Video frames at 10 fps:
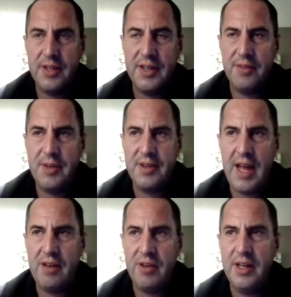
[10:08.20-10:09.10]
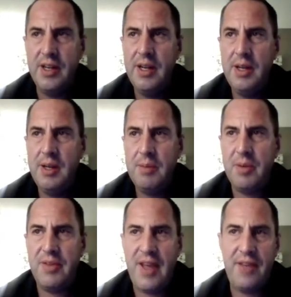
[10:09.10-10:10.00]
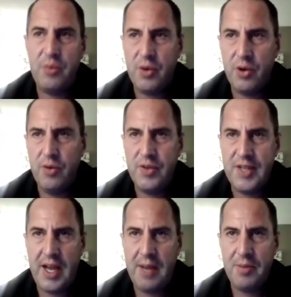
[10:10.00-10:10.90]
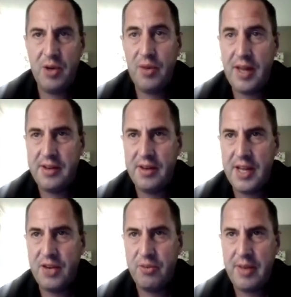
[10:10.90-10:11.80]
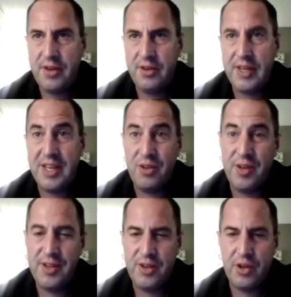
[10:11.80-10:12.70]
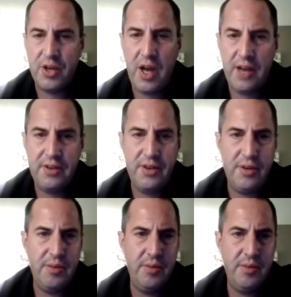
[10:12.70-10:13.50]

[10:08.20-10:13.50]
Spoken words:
and give them a salary. But if they have to work overtime, that's an incremental increase in your costs too.